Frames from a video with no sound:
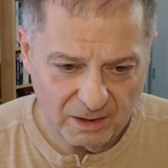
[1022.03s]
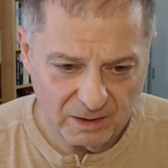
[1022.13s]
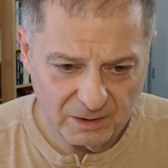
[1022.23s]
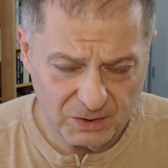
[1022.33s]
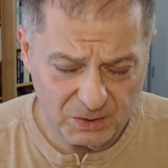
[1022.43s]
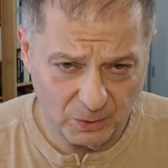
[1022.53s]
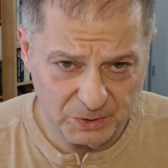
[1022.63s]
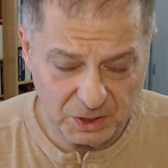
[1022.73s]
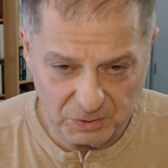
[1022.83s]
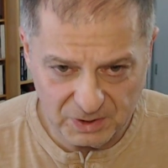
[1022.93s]
So
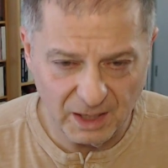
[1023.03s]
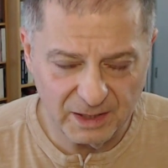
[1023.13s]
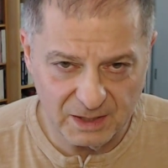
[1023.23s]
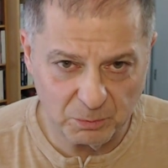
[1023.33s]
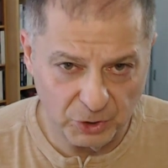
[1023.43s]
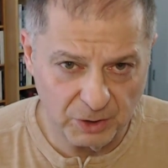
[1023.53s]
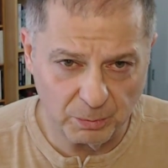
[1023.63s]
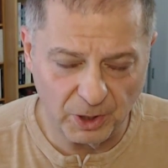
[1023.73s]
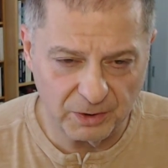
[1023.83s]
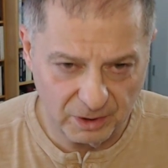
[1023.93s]
she would tell her
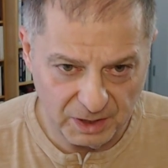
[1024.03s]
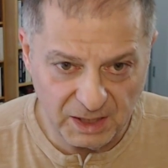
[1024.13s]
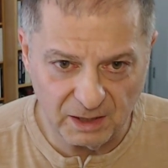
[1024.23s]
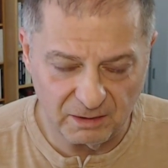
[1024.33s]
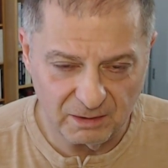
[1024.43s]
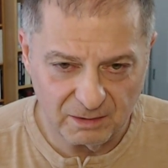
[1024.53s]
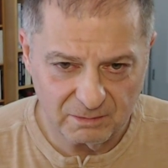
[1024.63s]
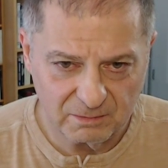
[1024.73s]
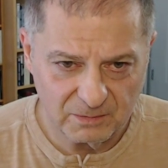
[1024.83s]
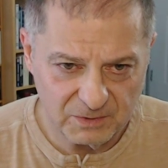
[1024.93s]
brother, kneel,
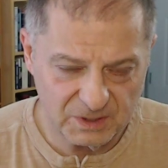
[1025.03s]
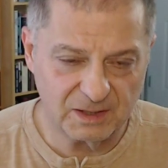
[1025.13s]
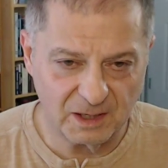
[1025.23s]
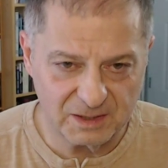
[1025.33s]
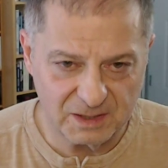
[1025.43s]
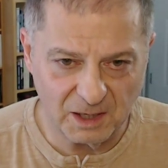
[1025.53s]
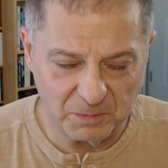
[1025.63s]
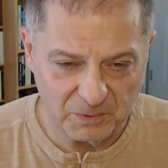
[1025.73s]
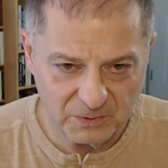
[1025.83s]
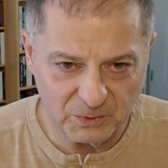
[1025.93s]
sit up.
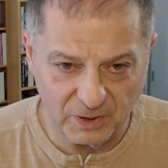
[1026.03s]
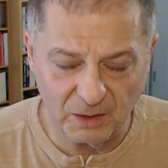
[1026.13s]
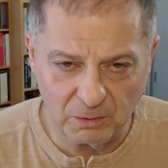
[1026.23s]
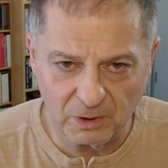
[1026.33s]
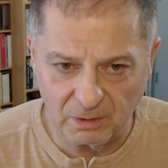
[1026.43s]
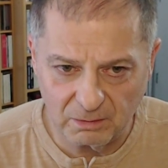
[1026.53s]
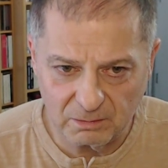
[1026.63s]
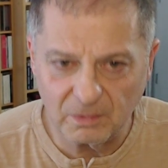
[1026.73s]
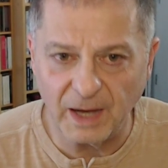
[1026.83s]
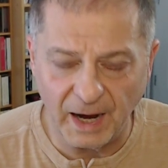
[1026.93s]
So they were
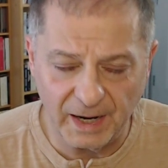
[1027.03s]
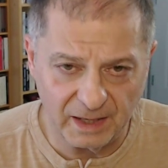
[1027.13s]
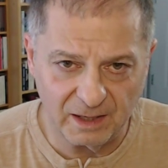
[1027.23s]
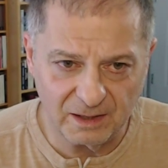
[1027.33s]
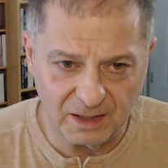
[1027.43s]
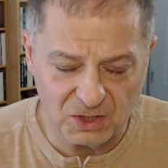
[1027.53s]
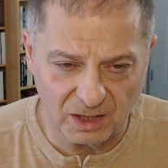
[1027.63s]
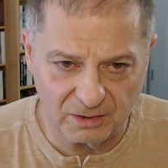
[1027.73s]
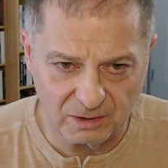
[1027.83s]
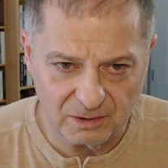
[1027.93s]
guiding each
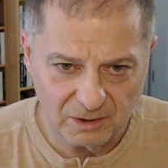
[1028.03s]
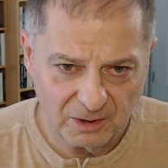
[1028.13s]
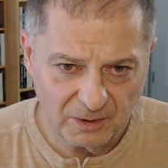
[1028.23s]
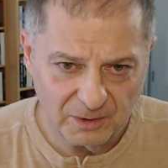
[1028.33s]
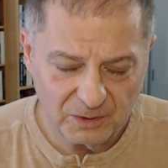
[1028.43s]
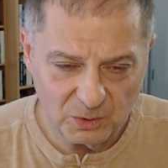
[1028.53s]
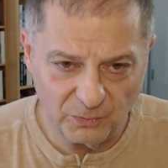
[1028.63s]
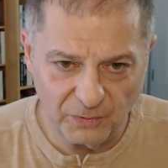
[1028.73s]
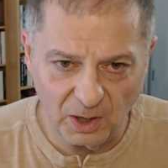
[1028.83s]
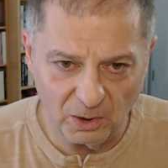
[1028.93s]
other to
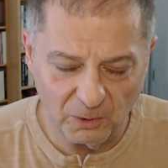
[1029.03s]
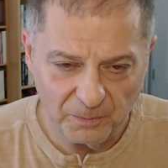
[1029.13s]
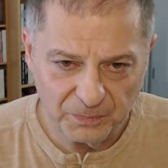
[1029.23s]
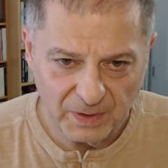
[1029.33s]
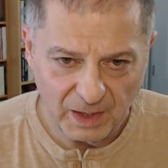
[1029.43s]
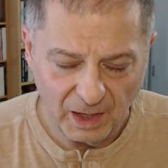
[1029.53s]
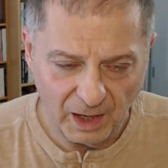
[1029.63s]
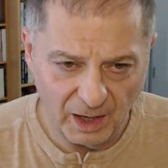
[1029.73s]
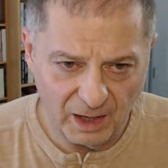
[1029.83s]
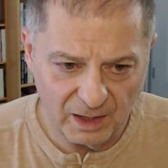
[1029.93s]
follow.
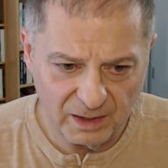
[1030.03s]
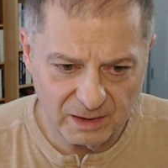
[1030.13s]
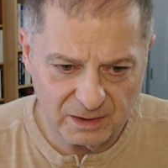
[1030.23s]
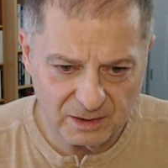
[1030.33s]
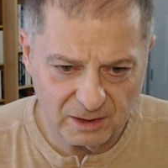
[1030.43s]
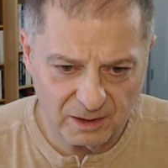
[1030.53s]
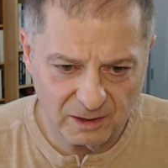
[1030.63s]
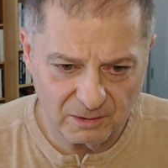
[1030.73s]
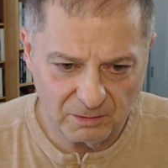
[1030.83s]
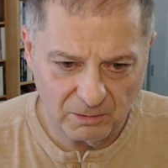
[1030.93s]
And
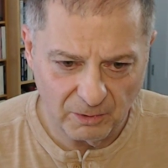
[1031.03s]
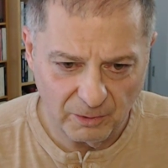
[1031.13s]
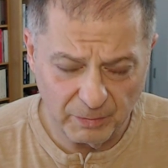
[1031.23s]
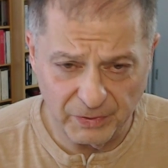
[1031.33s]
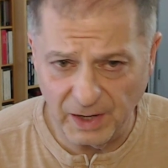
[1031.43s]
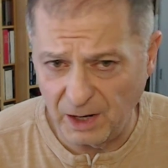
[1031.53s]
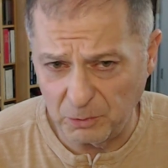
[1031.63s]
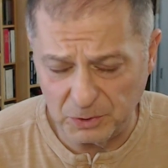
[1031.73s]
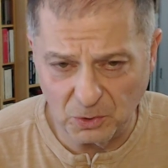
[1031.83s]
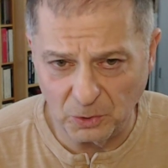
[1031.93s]
but then I
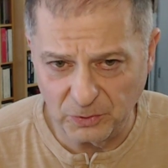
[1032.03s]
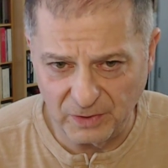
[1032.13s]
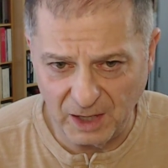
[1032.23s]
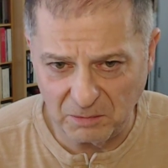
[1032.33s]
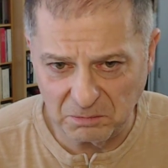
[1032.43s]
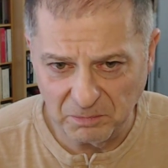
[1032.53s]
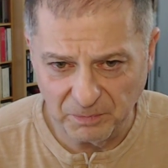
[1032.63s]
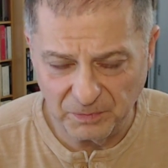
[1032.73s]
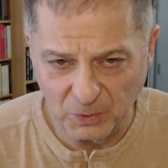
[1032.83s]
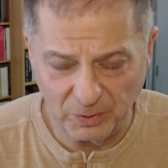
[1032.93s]
would go to them
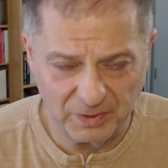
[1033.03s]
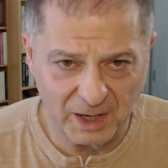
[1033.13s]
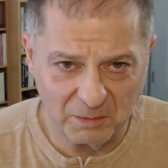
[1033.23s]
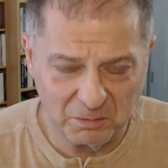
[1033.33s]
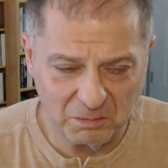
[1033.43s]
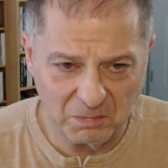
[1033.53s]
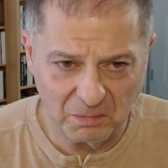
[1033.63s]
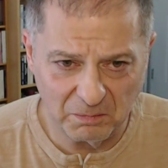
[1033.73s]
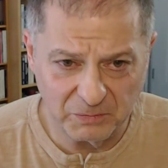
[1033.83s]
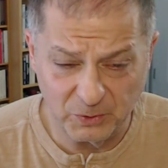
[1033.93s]

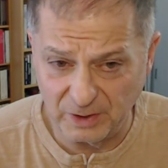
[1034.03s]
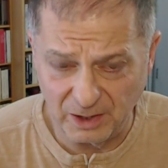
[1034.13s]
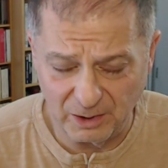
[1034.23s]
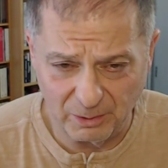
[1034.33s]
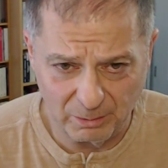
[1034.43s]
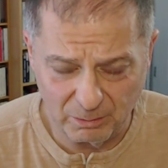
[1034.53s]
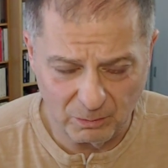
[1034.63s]
to their